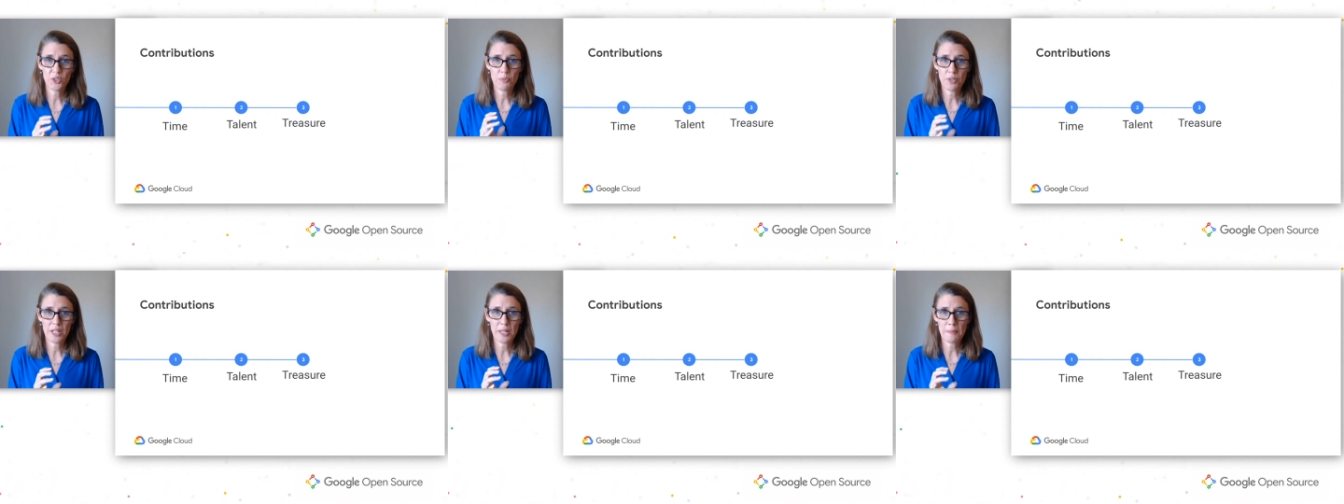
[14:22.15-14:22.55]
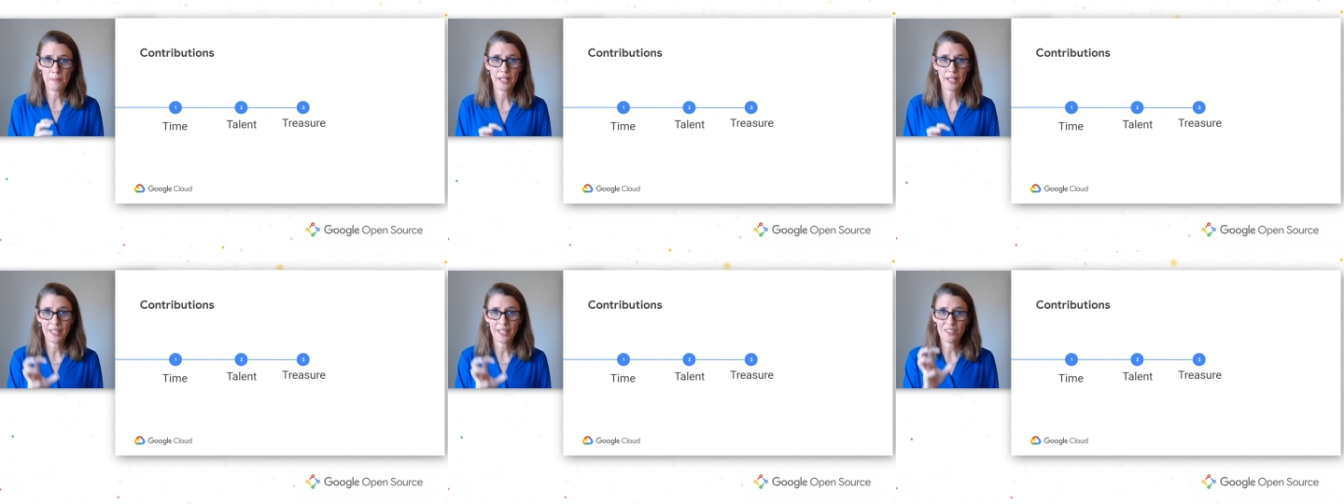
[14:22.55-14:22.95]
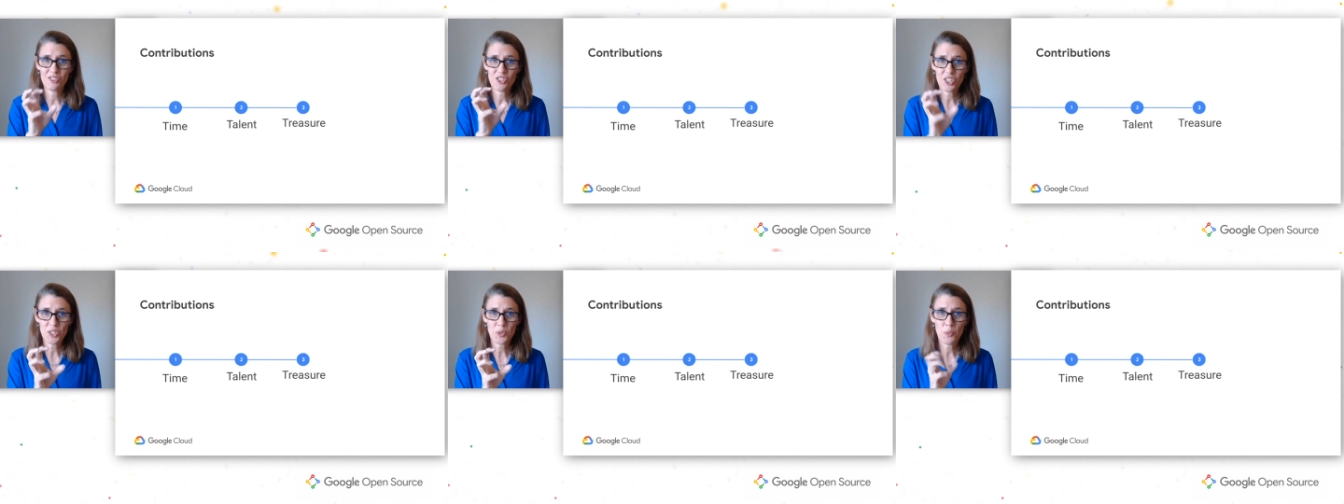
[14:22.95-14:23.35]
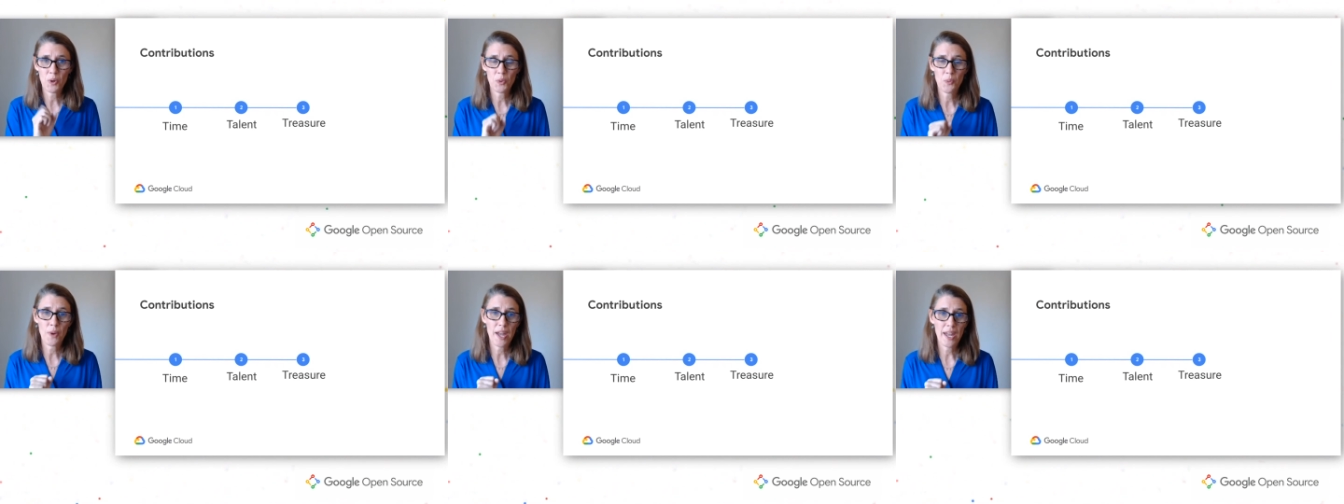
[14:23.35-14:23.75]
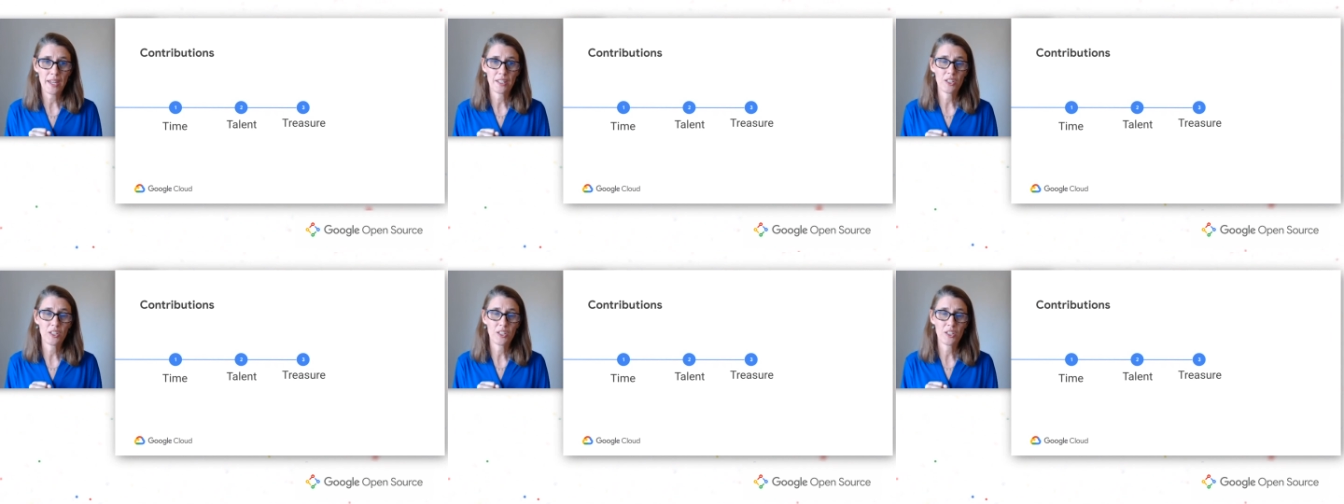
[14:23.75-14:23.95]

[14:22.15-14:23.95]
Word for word: bring in money in just one way.